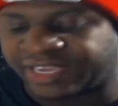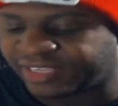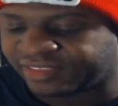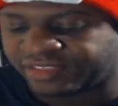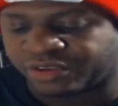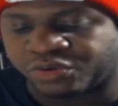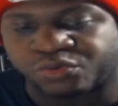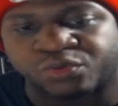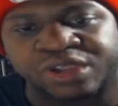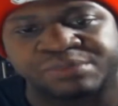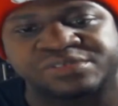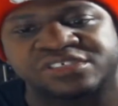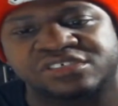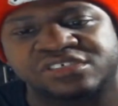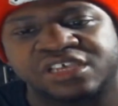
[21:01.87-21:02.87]
the
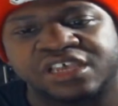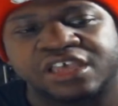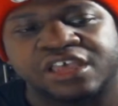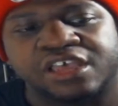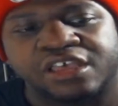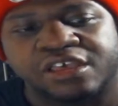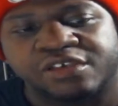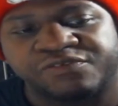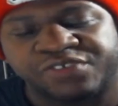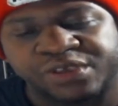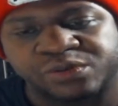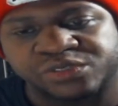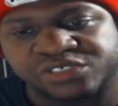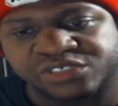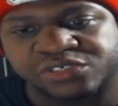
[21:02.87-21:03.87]
grips
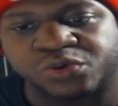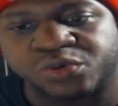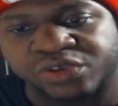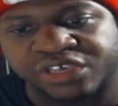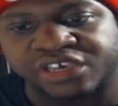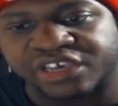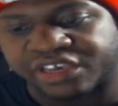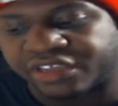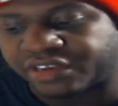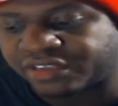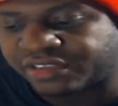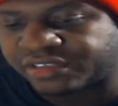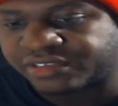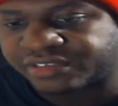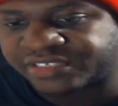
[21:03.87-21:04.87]
feel so good
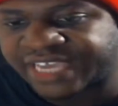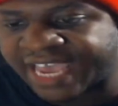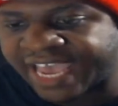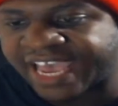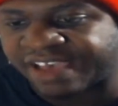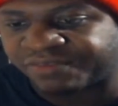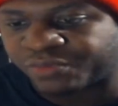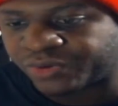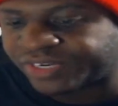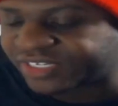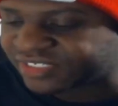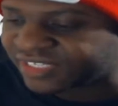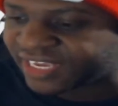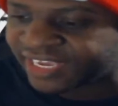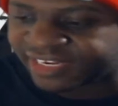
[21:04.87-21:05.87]
to have on
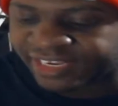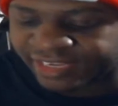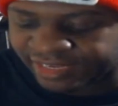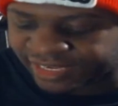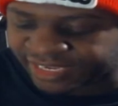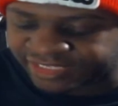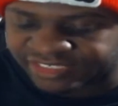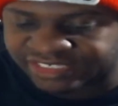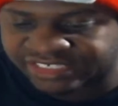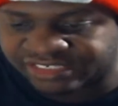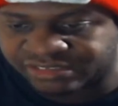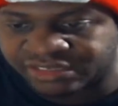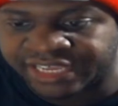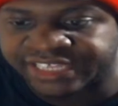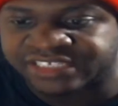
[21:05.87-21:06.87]
this thing.
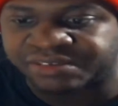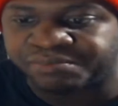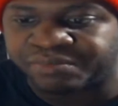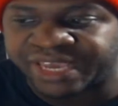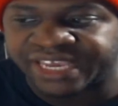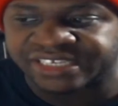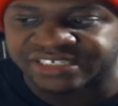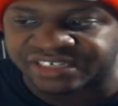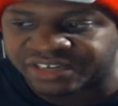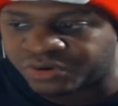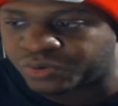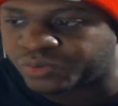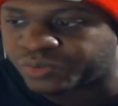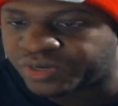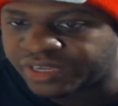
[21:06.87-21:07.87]
It's amazing to
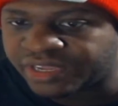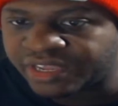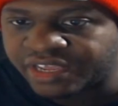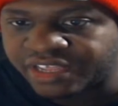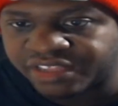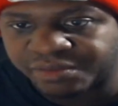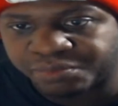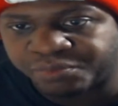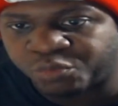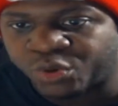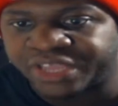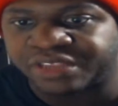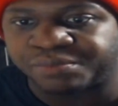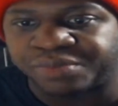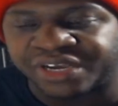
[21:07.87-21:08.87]
hold. The
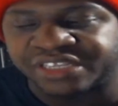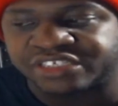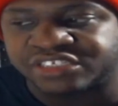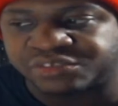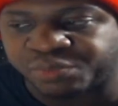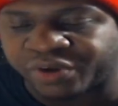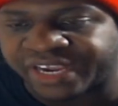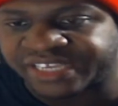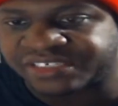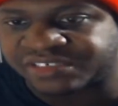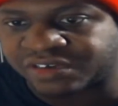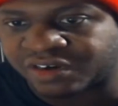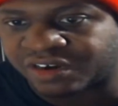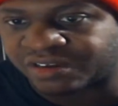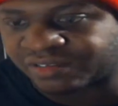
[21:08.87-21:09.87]
way the buttons
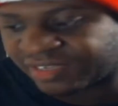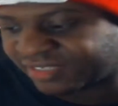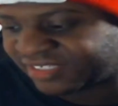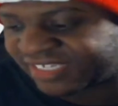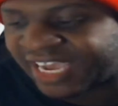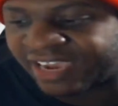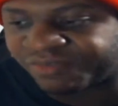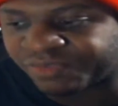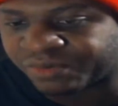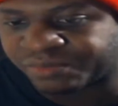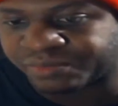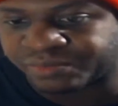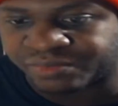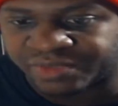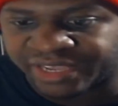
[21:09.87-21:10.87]
press, are, aside
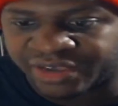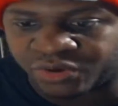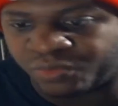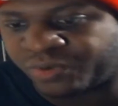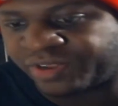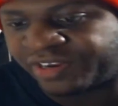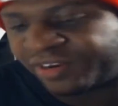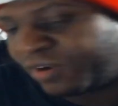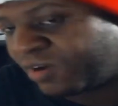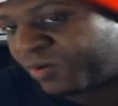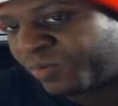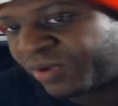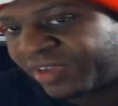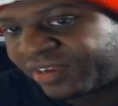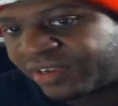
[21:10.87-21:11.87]
from L1 and
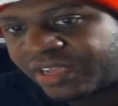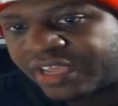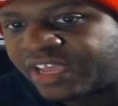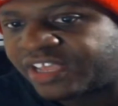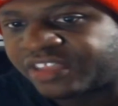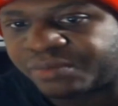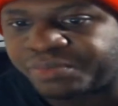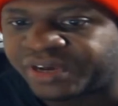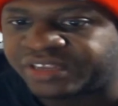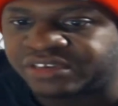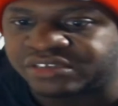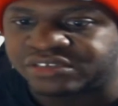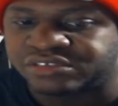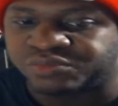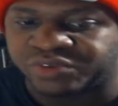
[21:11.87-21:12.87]
R1, the
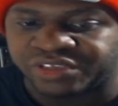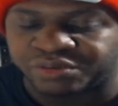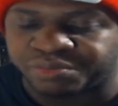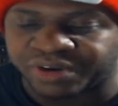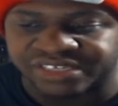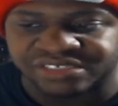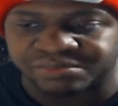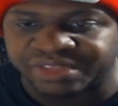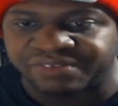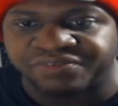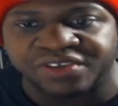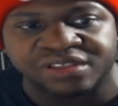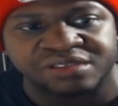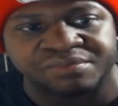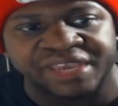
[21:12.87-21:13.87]
buttons when you press them, they
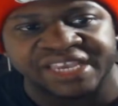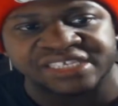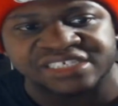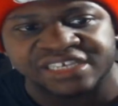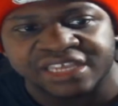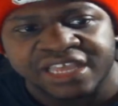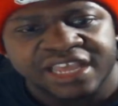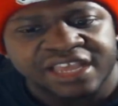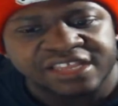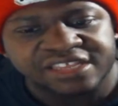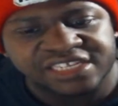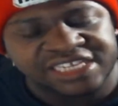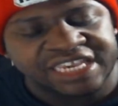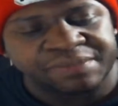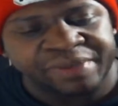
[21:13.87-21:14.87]
feel amazing.
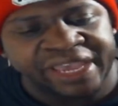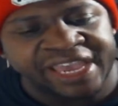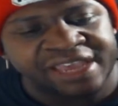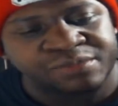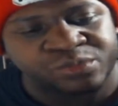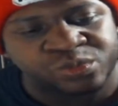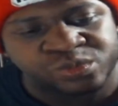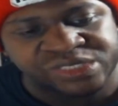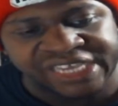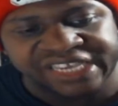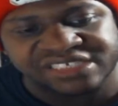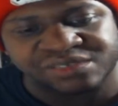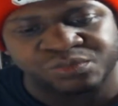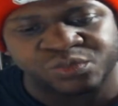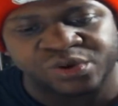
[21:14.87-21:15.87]
The D-pad will
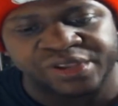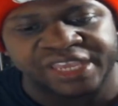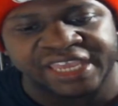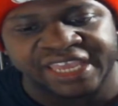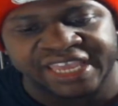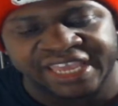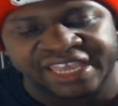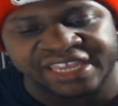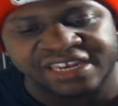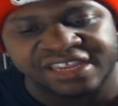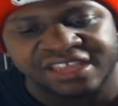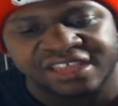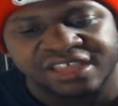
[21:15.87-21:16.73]
take some working in,